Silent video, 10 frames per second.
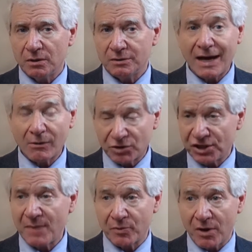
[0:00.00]
That will
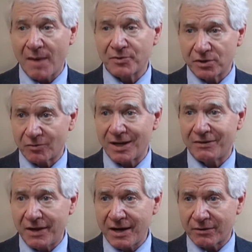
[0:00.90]
shape your options right
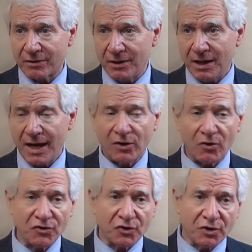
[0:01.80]
there. And
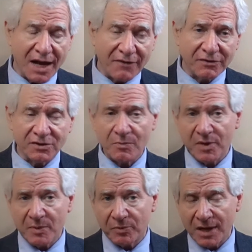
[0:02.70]
also some
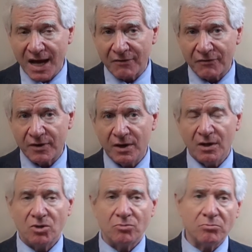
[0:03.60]
people have
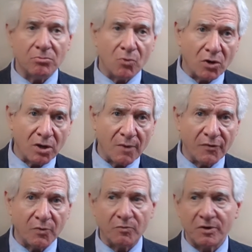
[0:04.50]
more
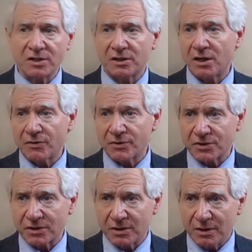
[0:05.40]
comfort with risk than
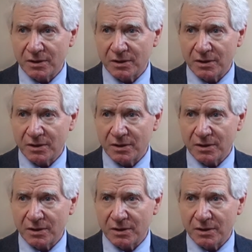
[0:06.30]
others.